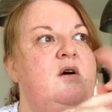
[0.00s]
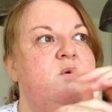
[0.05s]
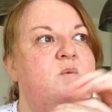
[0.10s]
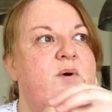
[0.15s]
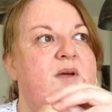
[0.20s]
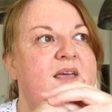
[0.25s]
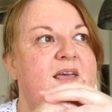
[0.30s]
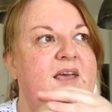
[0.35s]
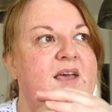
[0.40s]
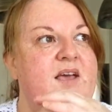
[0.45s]

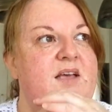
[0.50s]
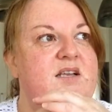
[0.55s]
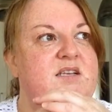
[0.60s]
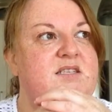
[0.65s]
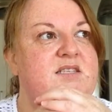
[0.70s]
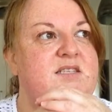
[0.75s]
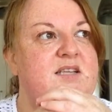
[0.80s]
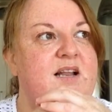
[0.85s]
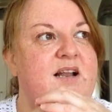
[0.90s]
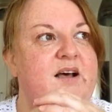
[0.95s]
we
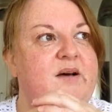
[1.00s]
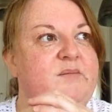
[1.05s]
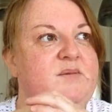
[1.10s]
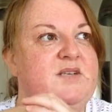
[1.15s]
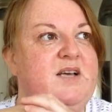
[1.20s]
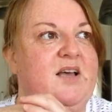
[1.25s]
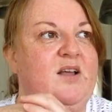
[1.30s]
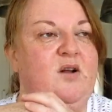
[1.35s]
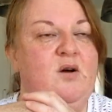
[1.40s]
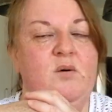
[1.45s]
get an
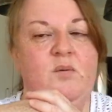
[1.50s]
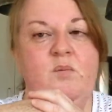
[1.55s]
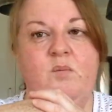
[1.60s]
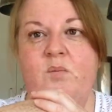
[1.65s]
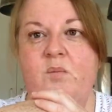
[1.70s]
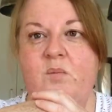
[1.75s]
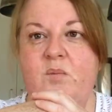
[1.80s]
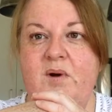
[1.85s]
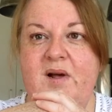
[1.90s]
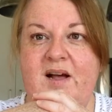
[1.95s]
update
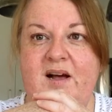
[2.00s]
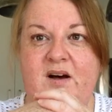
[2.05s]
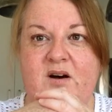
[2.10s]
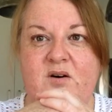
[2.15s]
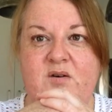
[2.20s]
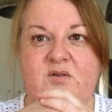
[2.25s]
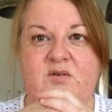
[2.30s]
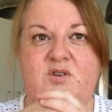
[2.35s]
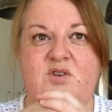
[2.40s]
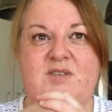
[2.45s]
on
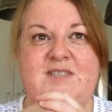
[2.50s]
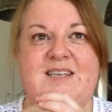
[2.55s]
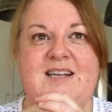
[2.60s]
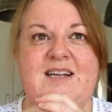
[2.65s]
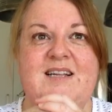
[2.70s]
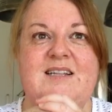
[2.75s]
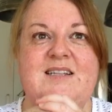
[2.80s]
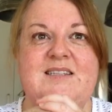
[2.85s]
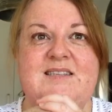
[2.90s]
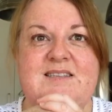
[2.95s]
our New
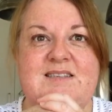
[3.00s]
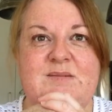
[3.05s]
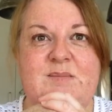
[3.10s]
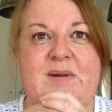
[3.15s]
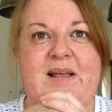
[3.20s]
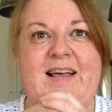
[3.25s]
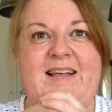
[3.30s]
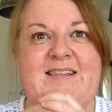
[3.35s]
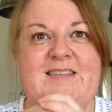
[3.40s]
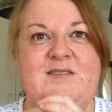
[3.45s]
Zealand
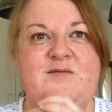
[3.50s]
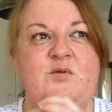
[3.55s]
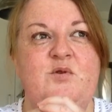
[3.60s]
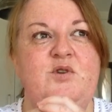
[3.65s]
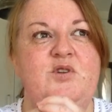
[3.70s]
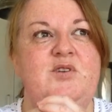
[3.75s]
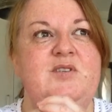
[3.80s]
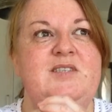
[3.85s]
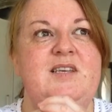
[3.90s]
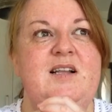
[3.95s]
plans for
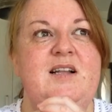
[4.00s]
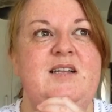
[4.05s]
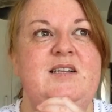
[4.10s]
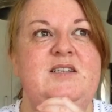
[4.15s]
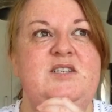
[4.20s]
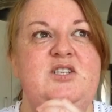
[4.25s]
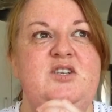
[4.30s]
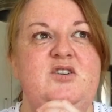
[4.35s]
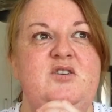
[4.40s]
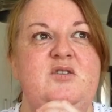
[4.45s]
New Zealand
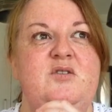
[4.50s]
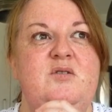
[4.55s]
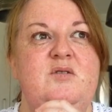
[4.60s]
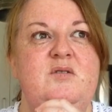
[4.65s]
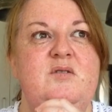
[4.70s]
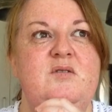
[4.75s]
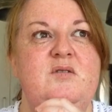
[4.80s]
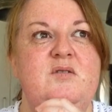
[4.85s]
to